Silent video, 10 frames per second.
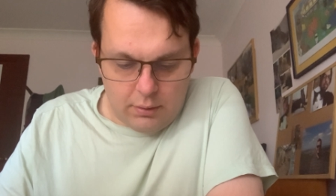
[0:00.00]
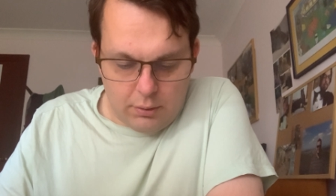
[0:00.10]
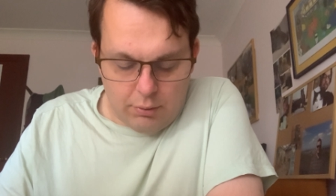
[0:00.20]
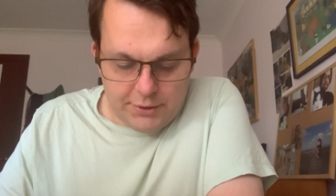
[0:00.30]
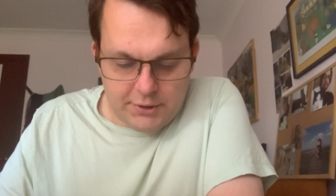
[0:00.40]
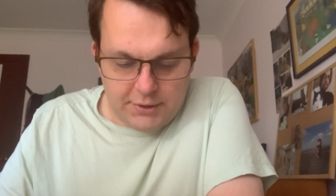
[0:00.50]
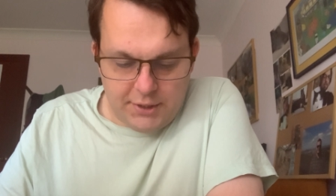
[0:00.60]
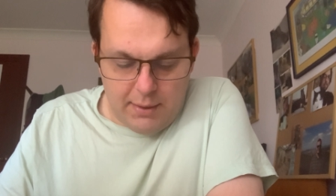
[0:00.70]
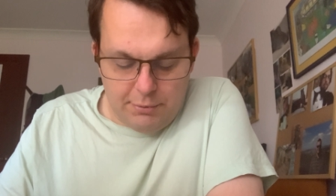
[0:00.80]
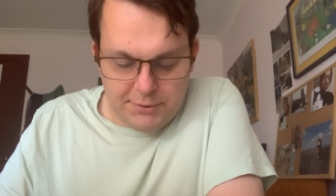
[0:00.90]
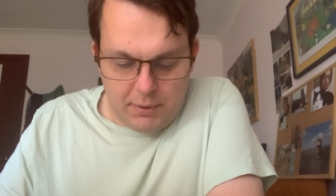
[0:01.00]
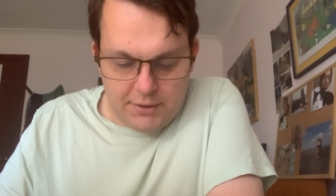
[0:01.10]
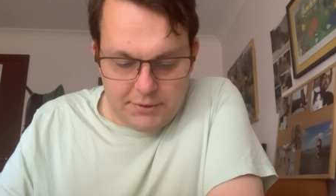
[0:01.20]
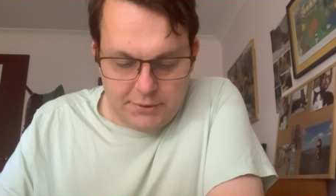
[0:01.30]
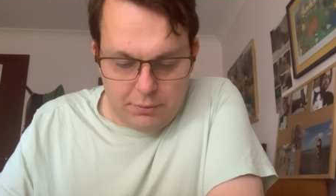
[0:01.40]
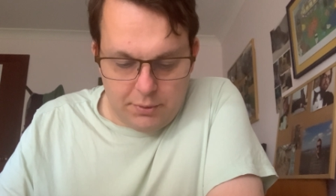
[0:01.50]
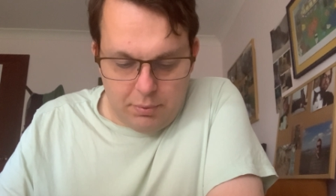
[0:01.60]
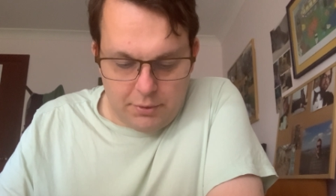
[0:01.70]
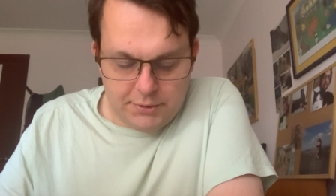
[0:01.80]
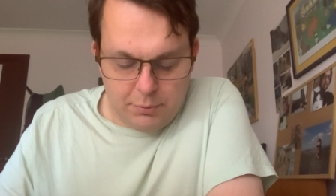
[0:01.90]
All right, so the sample space is all the
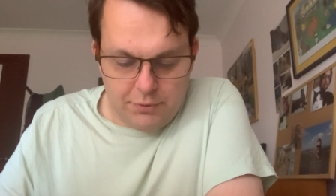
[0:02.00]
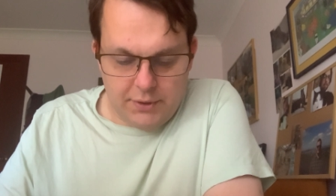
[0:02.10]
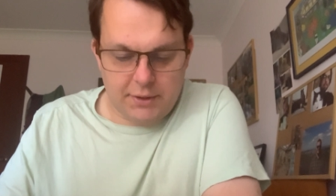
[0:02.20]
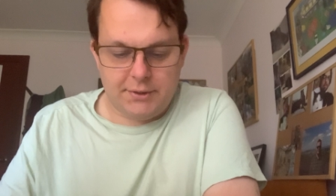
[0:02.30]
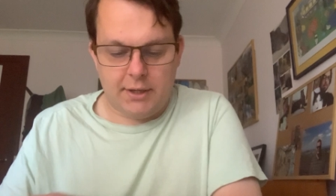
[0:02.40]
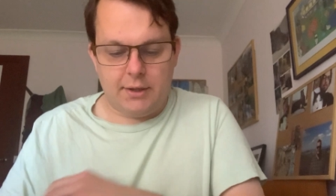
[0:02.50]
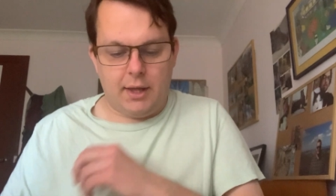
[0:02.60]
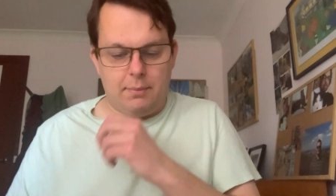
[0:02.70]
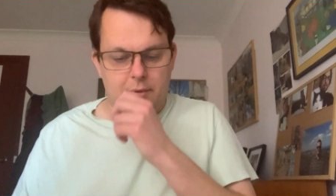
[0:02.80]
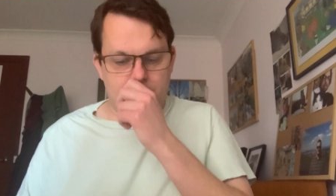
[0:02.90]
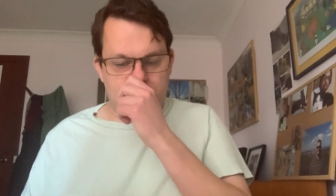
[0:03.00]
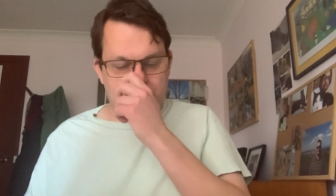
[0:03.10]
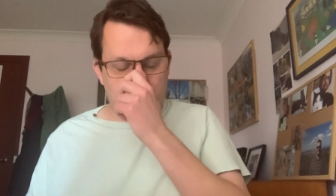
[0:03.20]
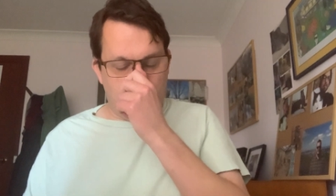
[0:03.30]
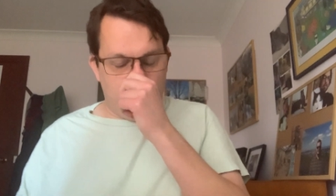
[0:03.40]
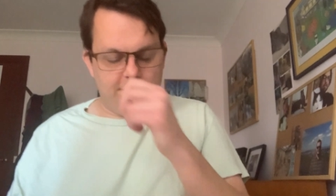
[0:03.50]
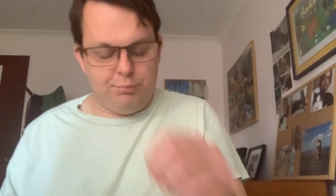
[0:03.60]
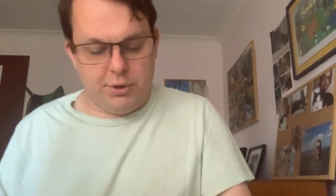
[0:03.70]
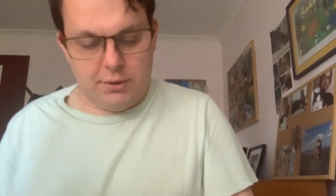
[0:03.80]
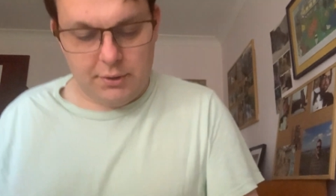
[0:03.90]
possible things that can happen. Just the way
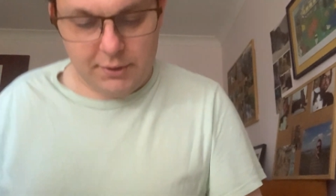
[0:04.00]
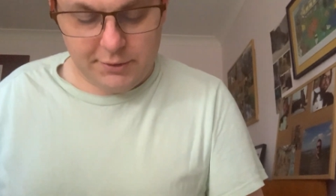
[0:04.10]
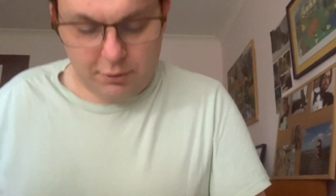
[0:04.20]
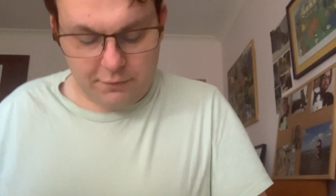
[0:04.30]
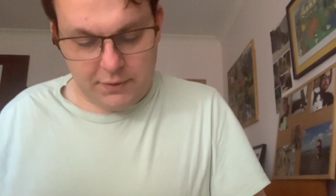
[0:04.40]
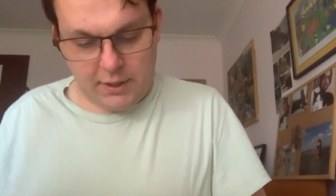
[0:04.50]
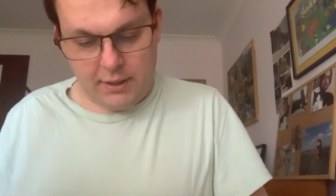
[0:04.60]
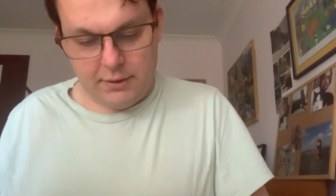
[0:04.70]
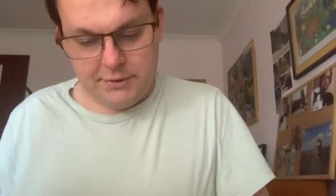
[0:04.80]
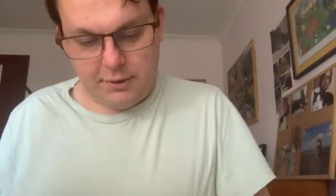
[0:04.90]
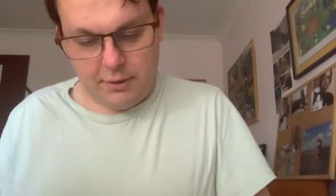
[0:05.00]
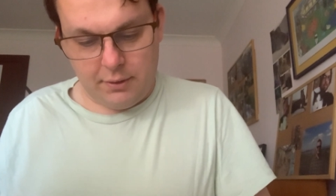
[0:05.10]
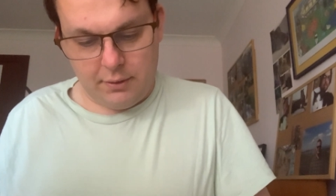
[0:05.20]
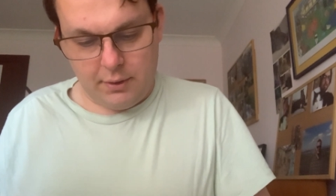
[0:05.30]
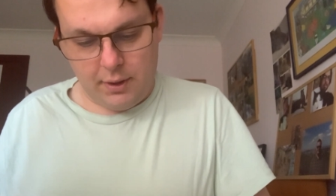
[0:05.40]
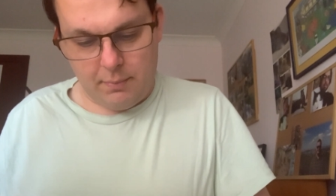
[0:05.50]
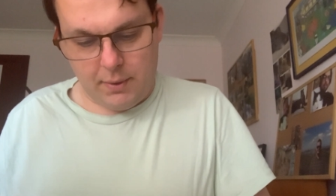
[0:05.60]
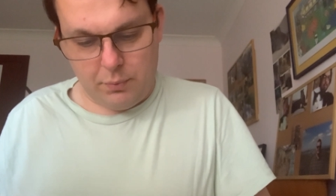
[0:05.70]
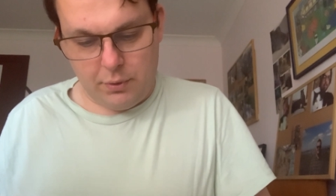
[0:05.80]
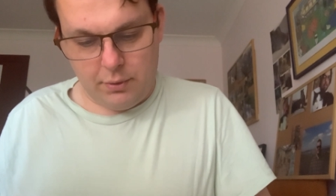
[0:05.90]
I've printed this off, the colors don't come
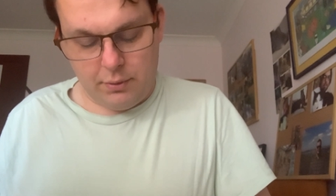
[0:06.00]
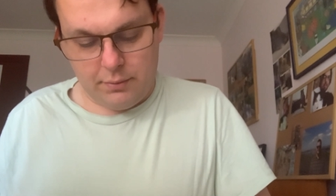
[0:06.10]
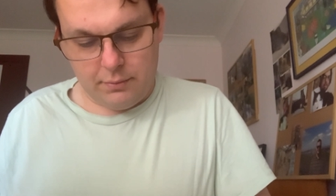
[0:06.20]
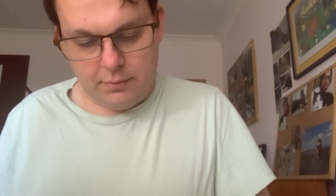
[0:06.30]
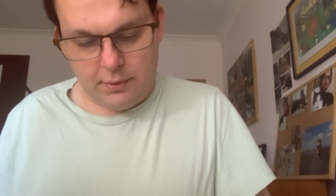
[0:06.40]
up well.